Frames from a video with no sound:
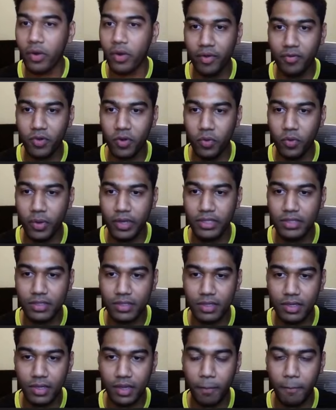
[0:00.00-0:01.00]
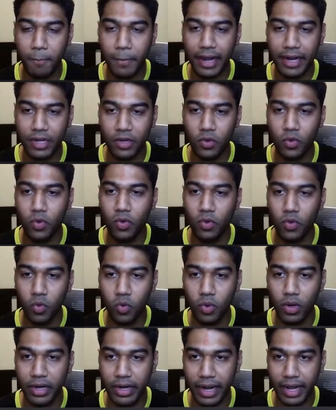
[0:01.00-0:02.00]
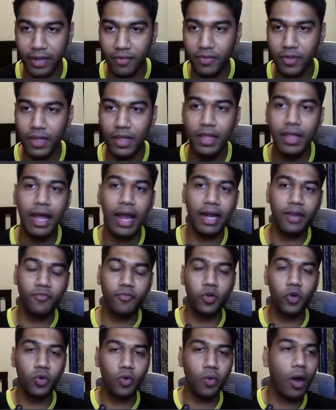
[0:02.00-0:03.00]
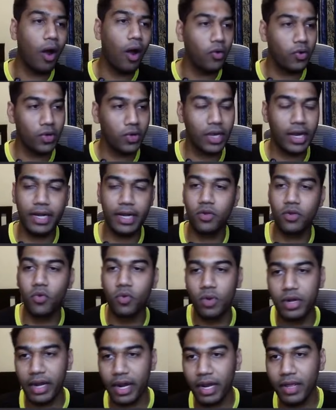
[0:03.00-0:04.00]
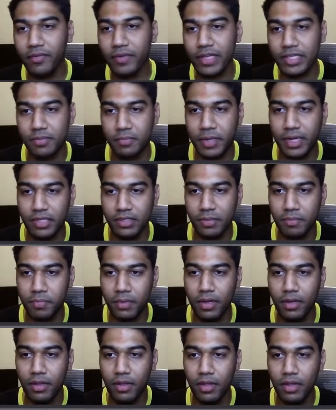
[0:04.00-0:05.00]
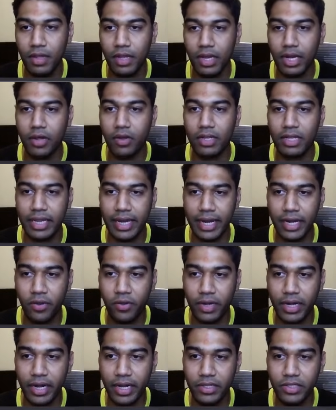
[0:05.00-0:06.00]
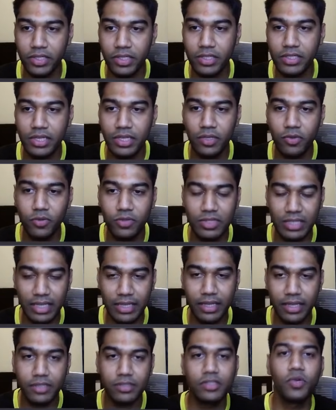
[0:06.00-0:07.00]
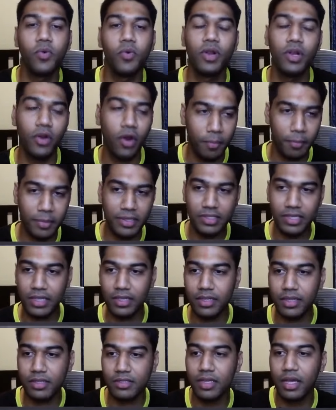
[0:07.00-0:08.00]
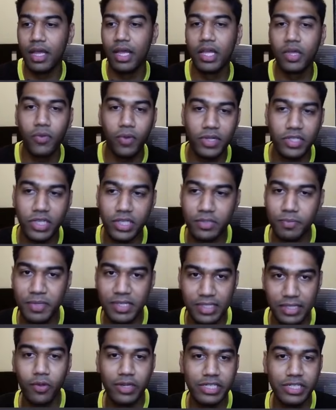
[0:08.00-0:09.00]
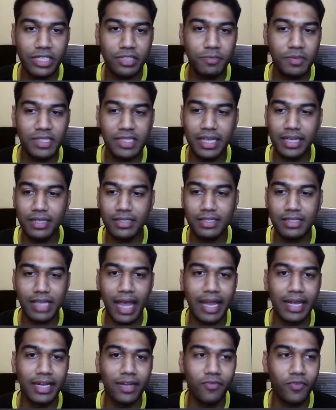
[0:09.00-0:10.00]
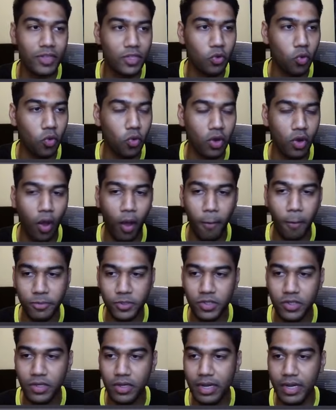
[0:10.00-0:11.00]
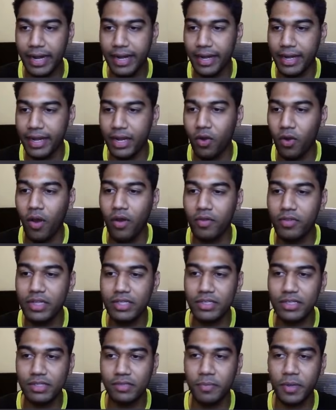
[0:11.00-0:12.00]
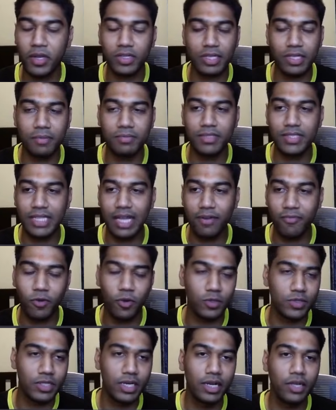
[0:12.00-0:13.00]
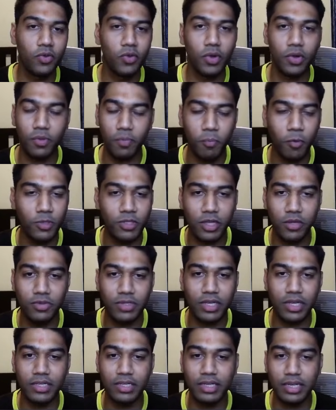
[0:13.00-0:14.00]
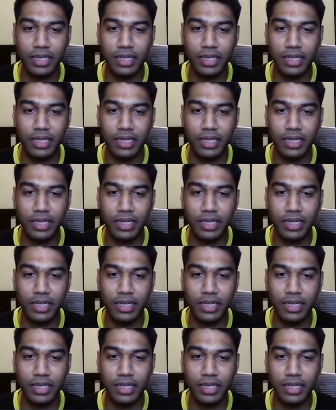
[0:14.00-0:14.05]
you have to do is come back to Google Drive. And if you don't know how to connect Google Drive, it's pretty simple. Click on create new credentials. You see this, you will not be seeing this. You will just be seeing a sign in with Google option, right? Again, all of this is because I'm self-hosted. We're mostly using a